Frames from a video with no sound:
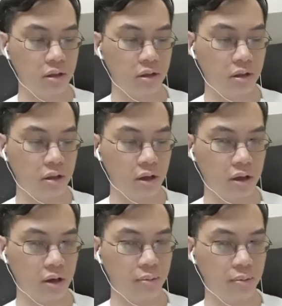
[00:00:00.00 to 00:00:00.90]

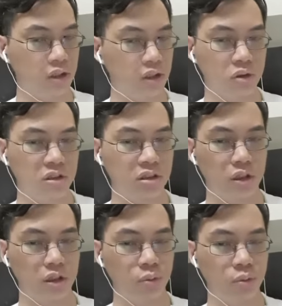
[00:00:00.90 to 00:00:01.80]
Uh, but it's a good it's
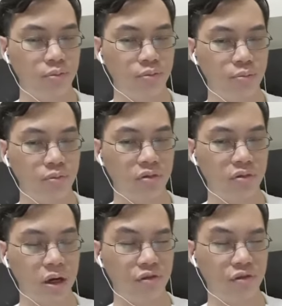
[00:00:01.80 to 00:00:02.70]
a good
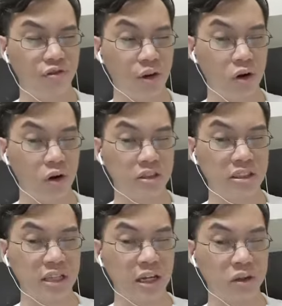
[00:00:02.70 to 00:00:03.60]
uh, framework or
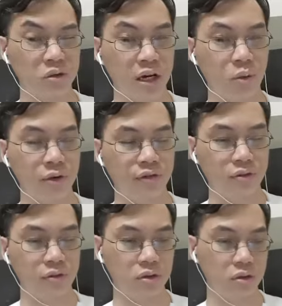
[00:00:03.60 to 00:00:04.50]
start to start with.
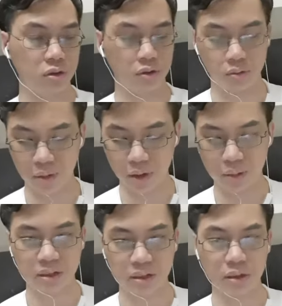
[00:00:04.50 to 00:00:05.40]
So
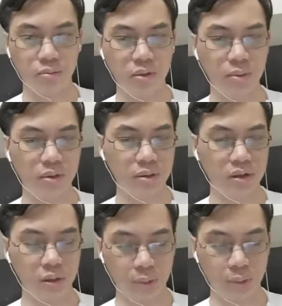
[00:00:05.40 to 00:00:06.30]
maybe it's, maybe
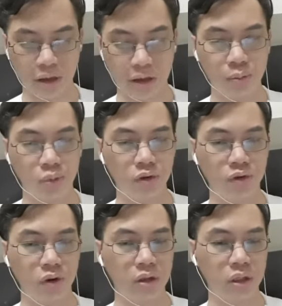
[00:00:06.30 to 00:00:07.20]
something to be improved
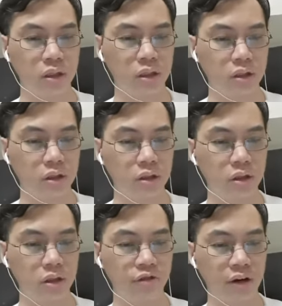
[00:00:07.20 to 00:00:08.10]
on in the
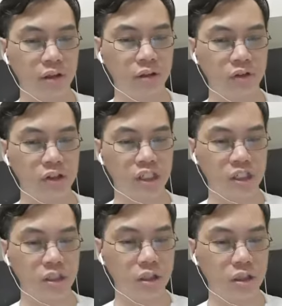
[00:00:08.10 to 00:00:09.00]
final
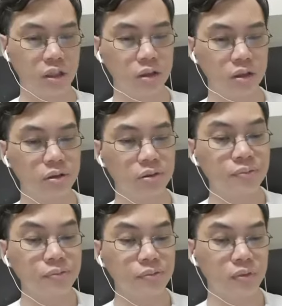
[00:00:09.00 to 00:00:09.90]
version.
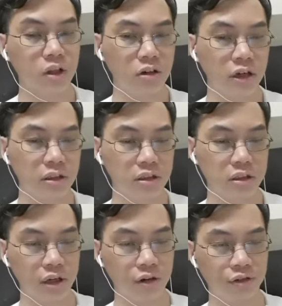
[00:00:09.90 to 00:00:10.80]
All right,
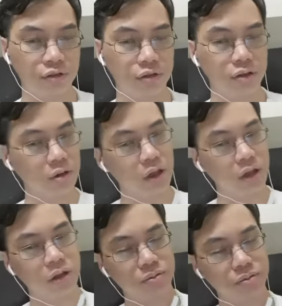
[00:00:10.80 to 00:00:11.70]
stealth.
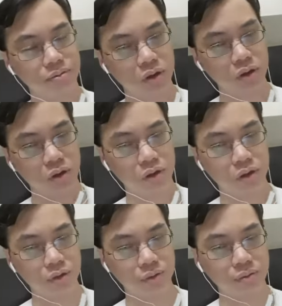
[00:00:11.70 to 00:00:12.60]
Okay,
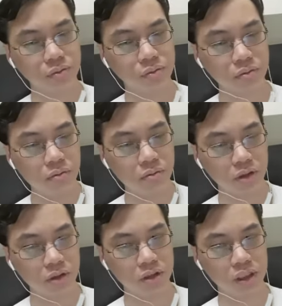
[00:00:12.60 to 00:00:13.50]
so
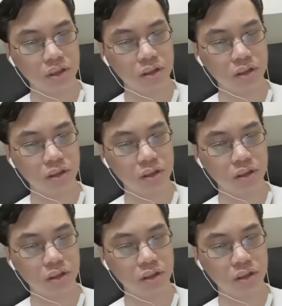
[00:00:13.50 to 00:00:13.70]
since